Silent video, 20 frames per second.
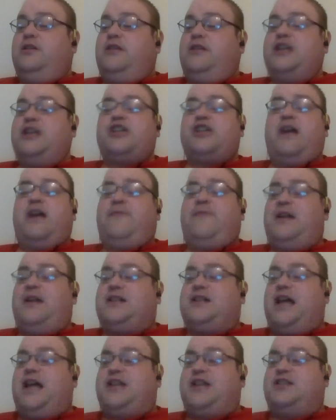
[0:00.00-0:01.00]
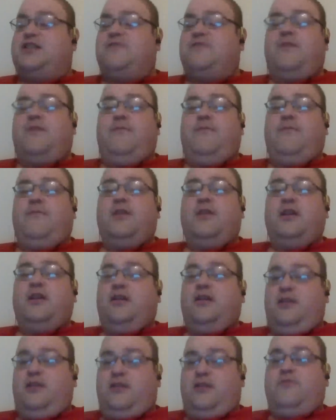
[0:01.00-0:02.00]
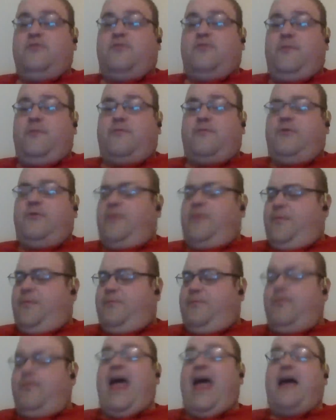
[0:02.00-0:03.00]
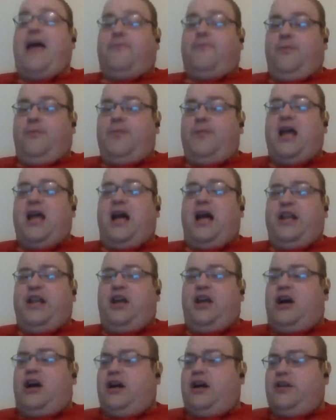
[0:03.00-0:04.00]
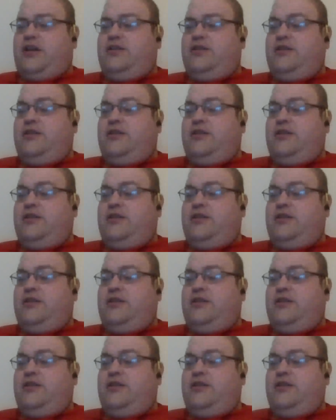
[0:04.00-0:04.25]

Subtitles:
They shot fantastic from beyond the arc.